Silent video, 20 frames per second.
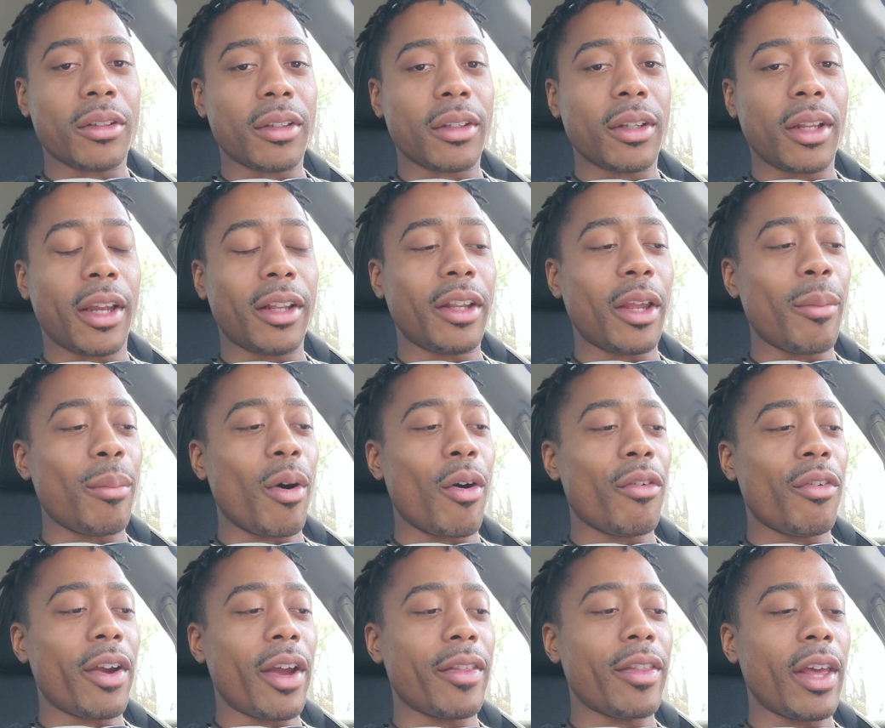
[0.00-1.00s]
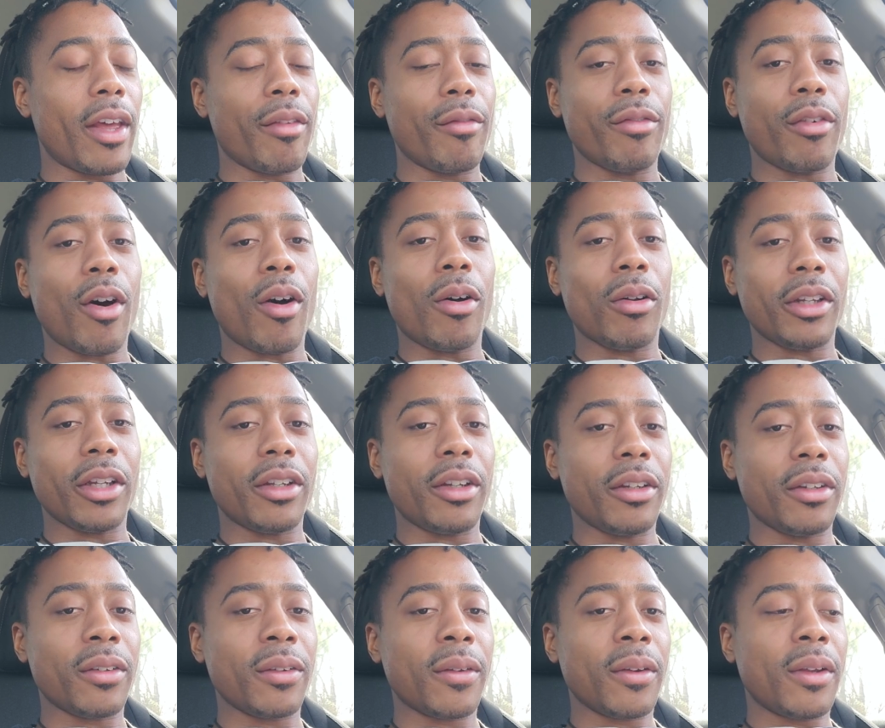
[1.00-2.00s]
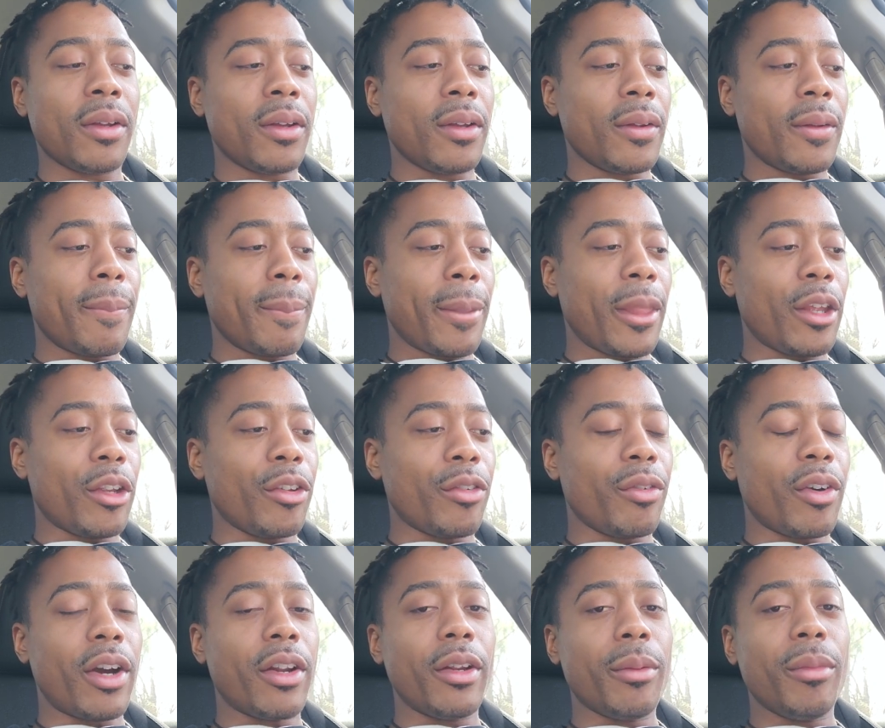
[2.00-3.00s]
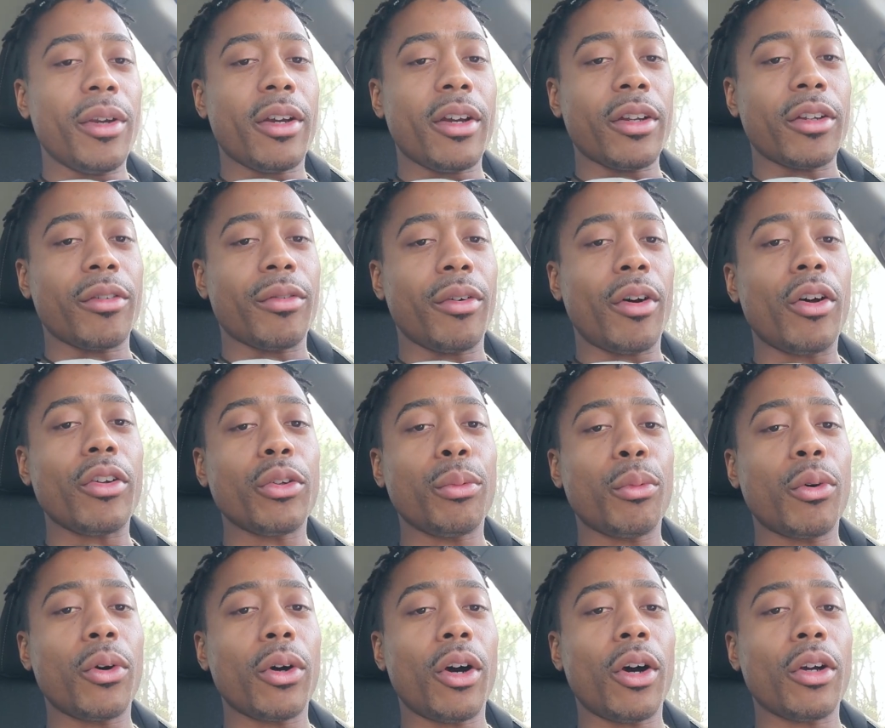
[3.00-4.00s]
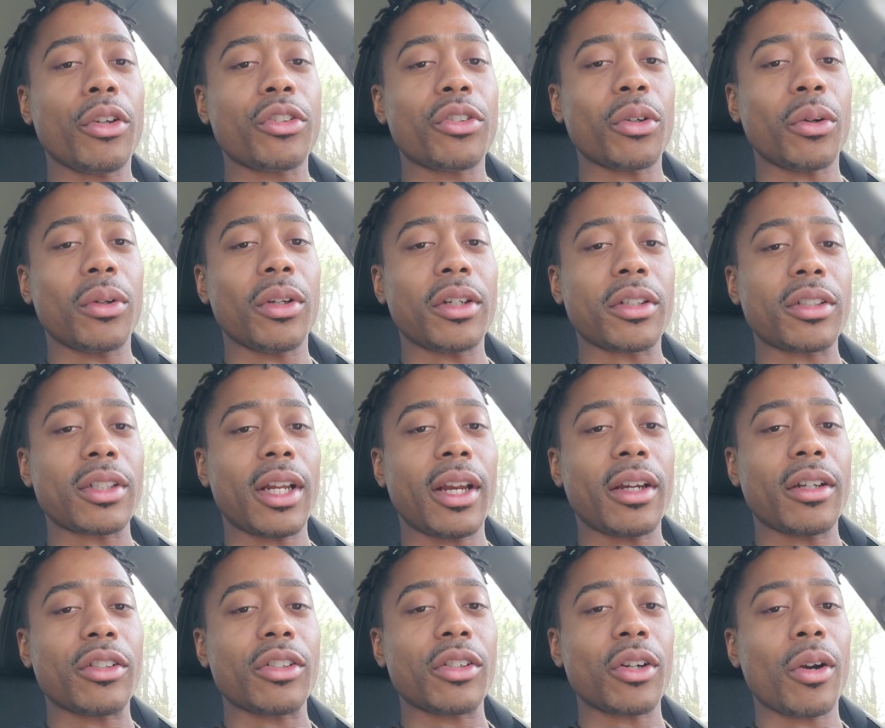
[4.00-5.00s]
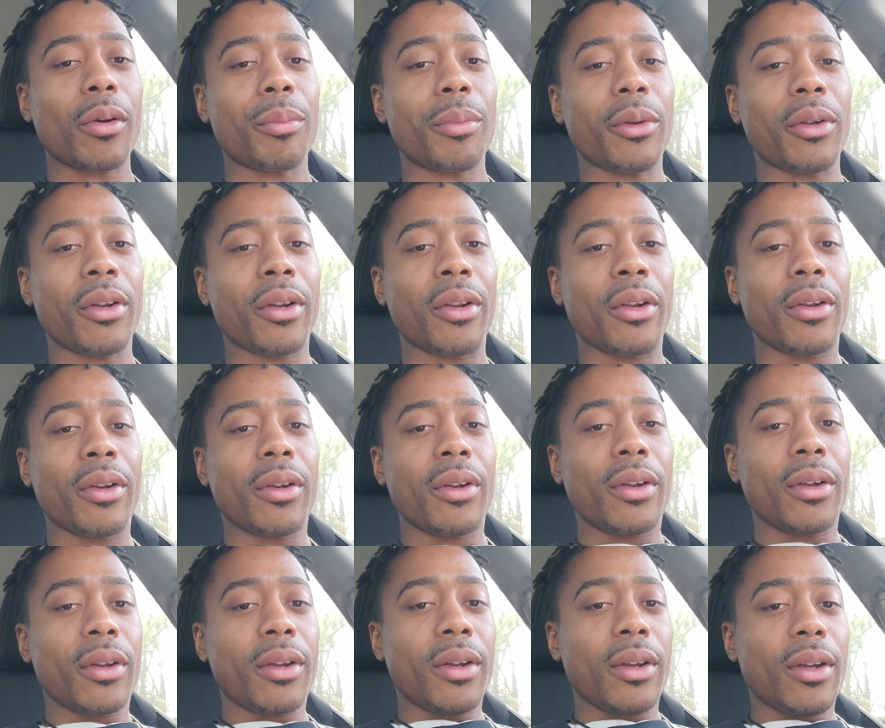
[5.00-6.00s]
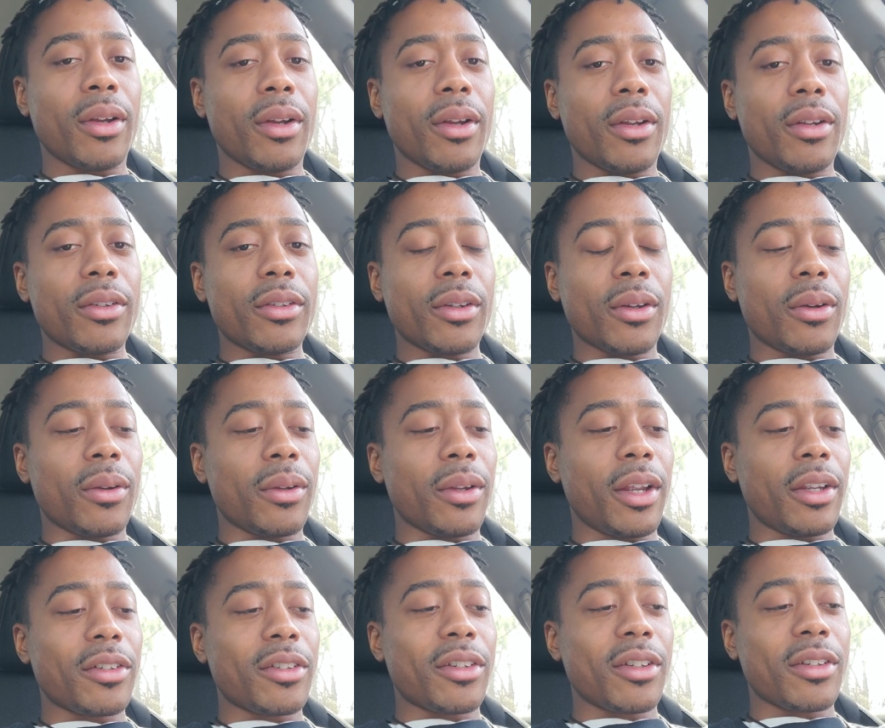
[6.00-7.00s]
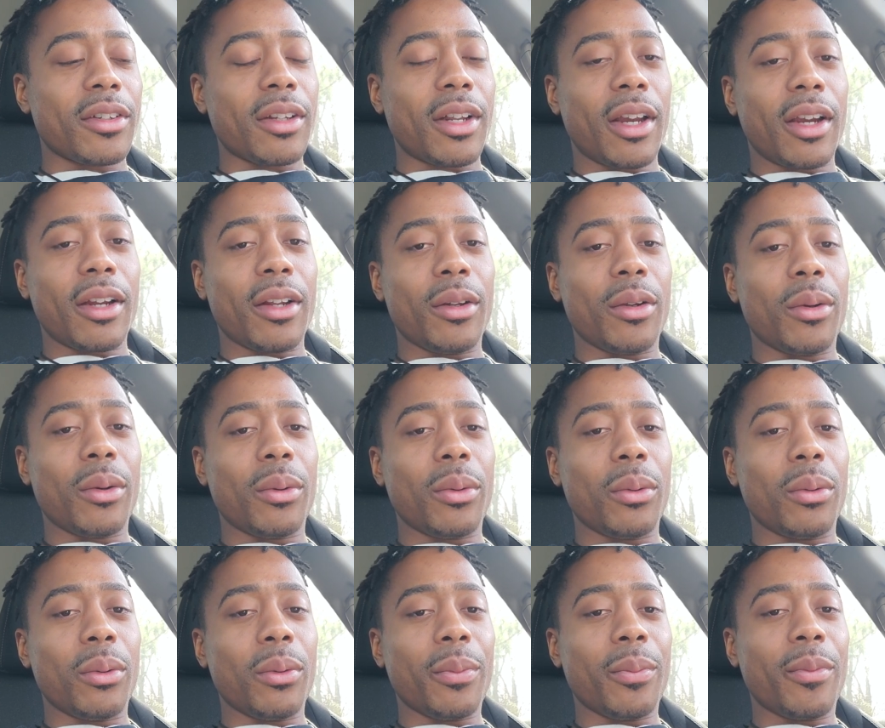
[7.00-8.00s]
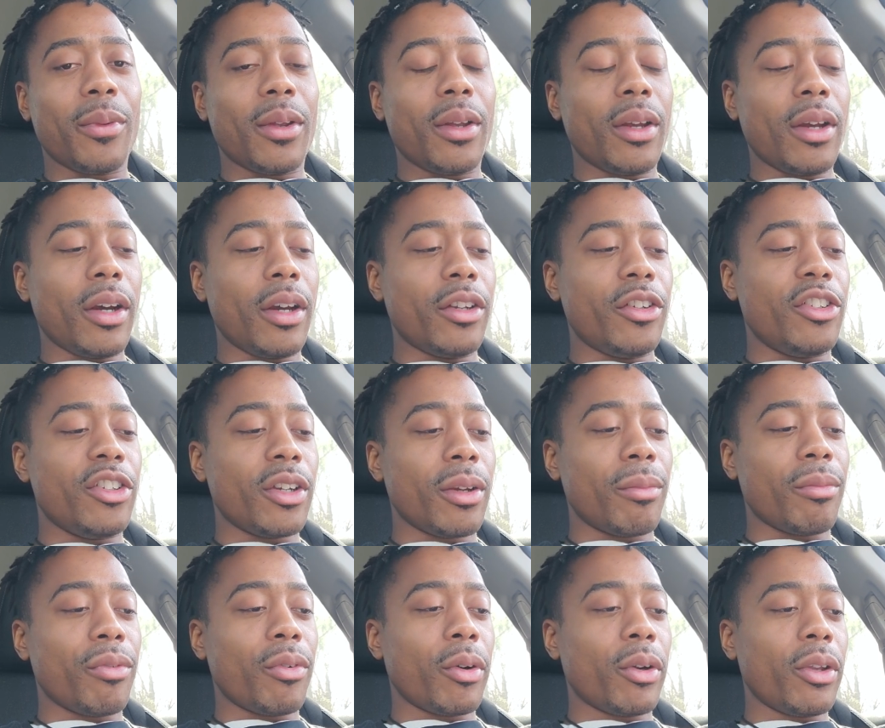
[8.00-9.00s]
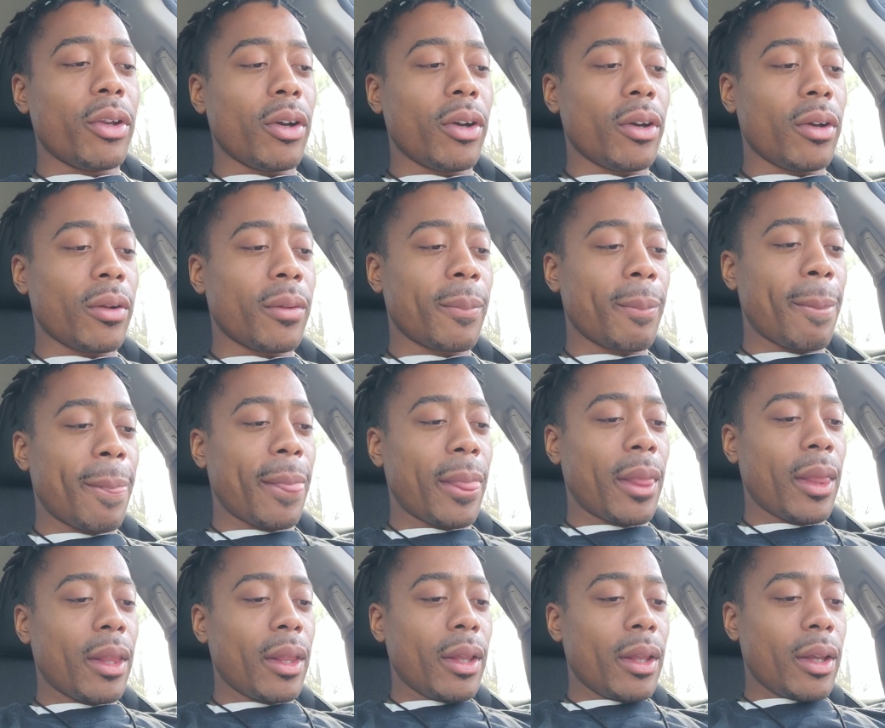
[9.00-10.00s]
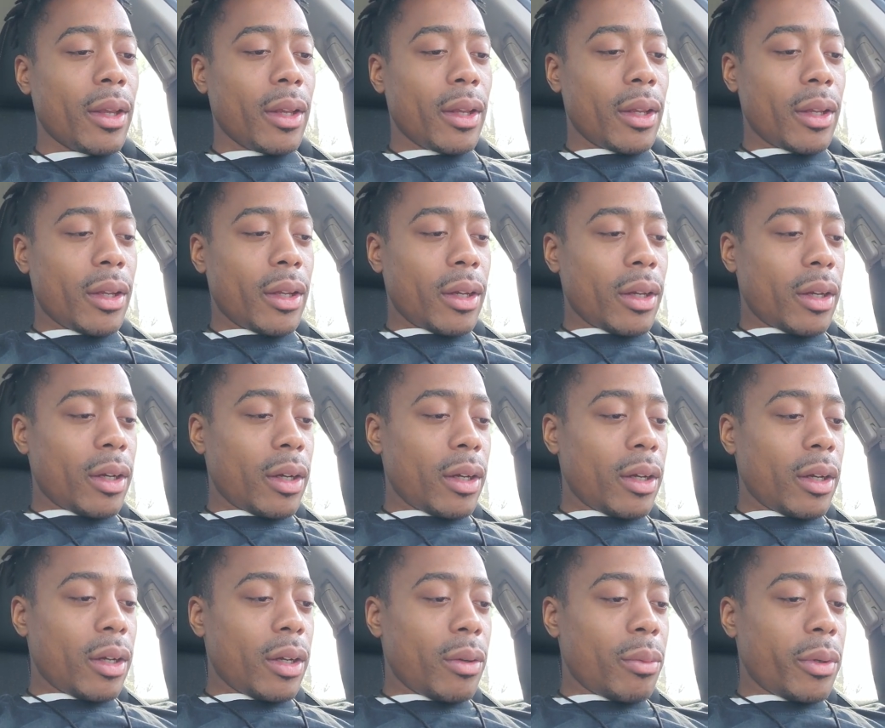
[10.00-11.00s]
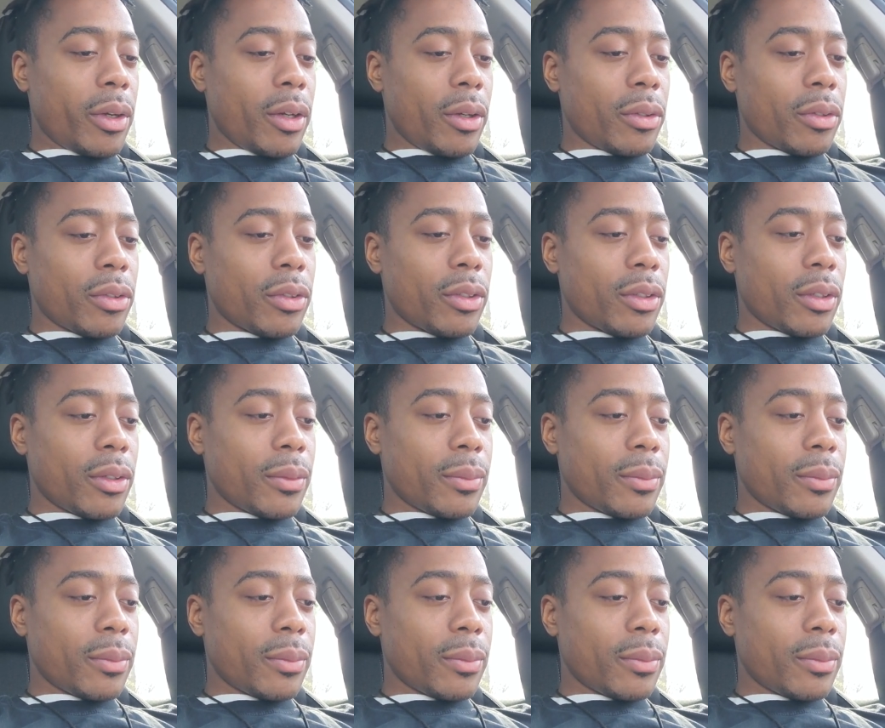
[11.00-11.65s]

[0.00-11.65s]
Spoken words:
like they both had that Vol in it. It's funny because Voldemort also looks like a serpent. So that's just like a gem for y'all. What else?